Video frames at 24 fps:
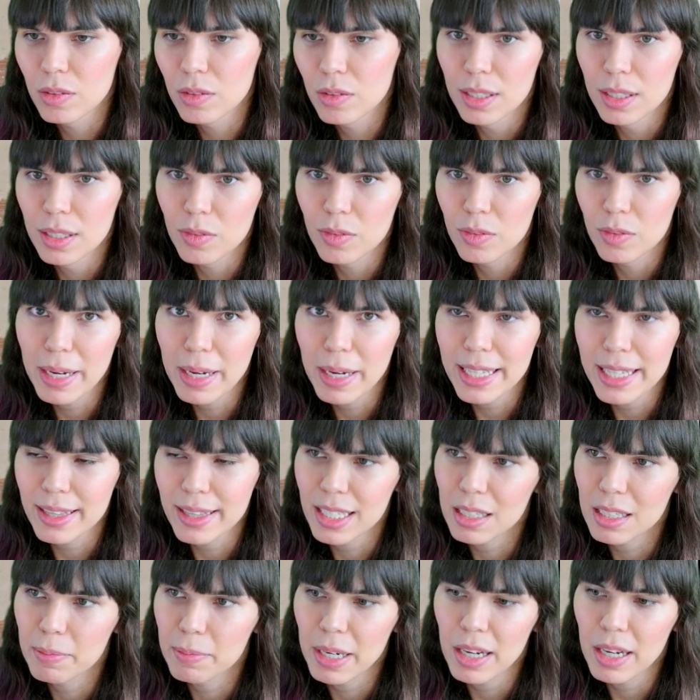you might
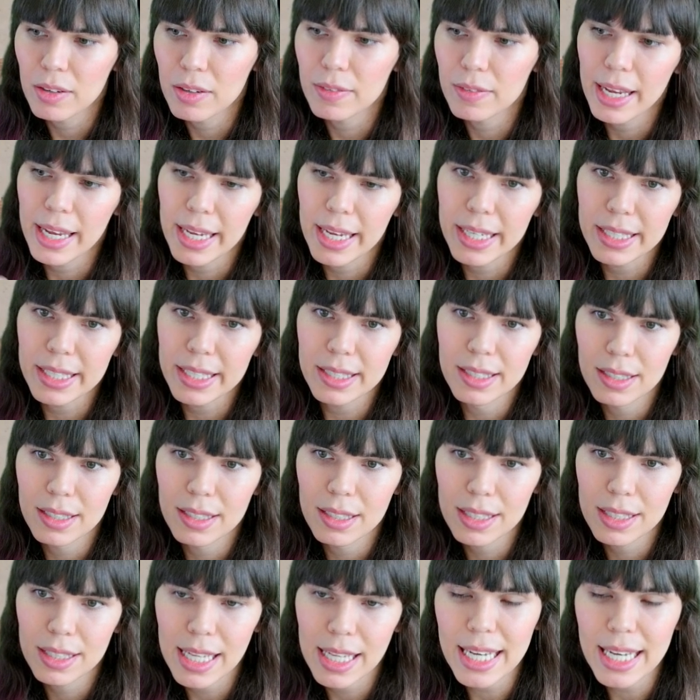think about a
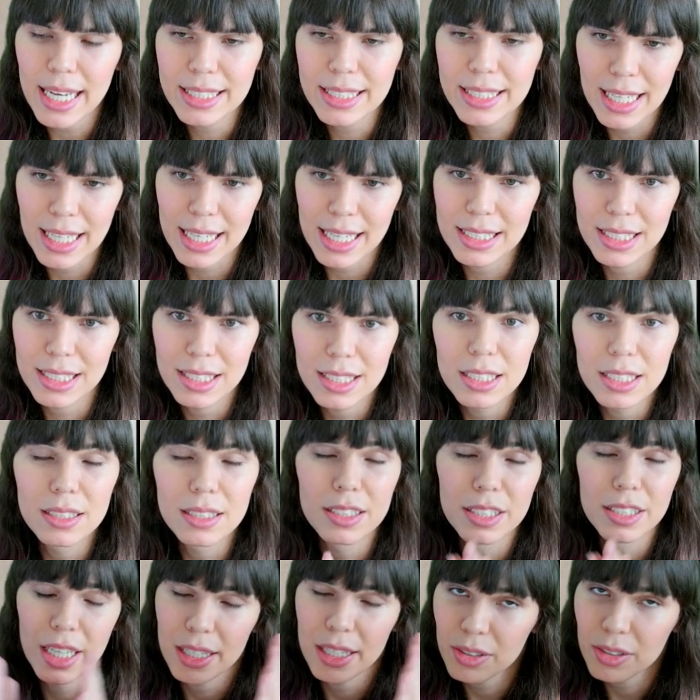class as the
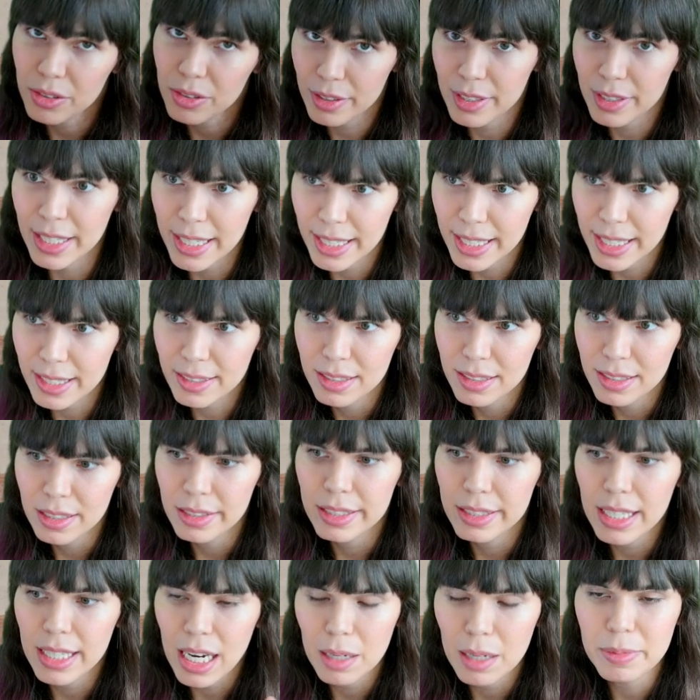general thing,
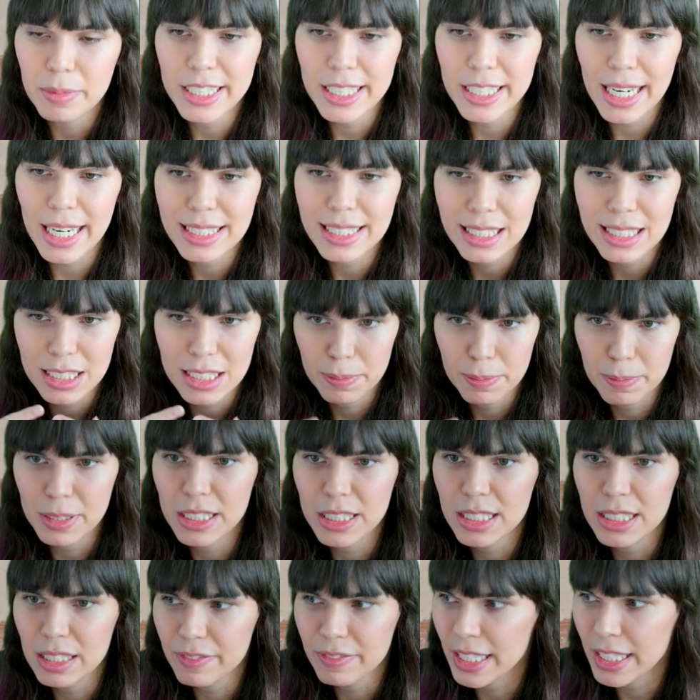the object as a
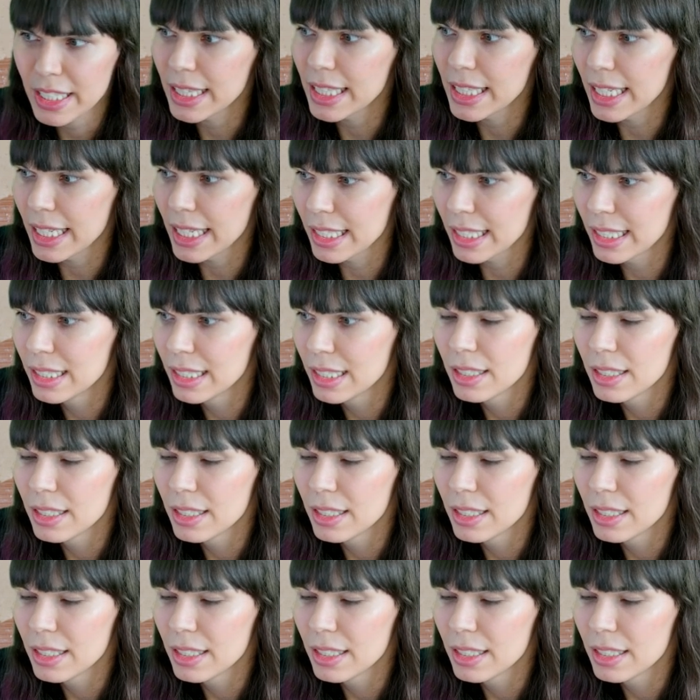specific thing.